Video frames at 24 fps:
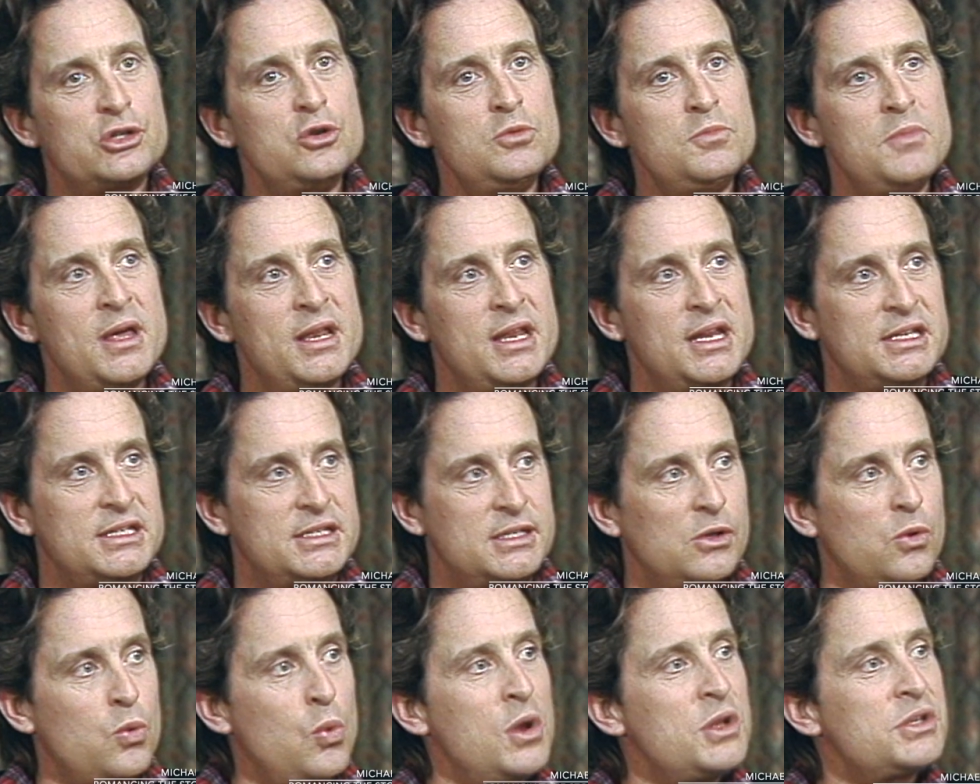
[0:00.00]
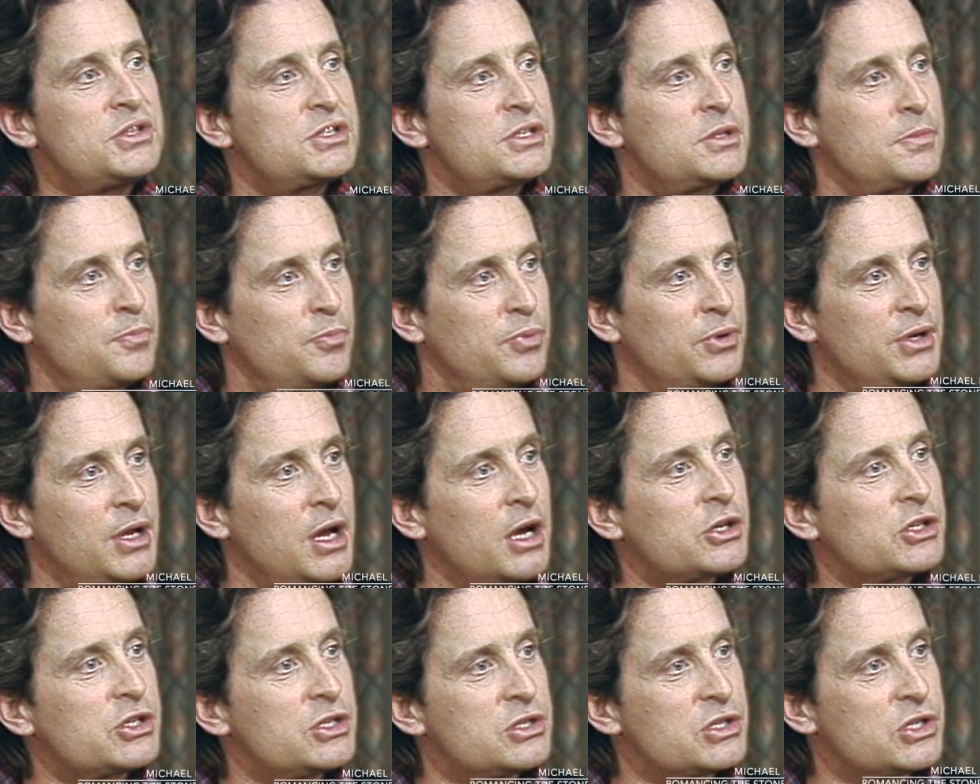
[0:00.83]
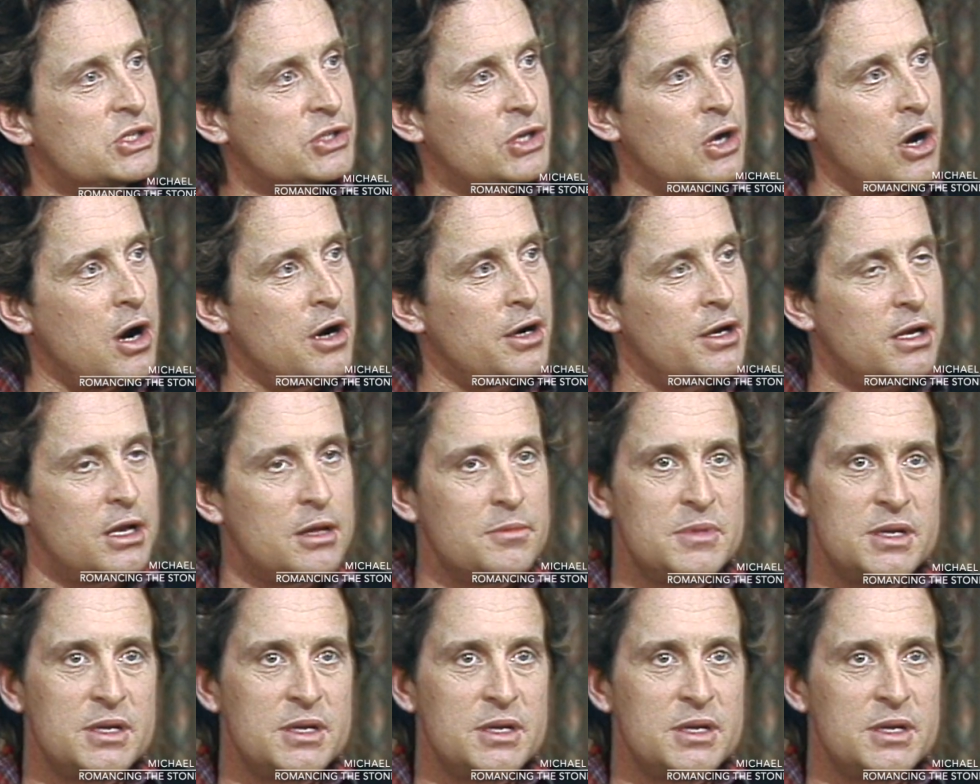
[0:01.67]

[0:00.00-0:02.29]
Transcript: too many until once the production started.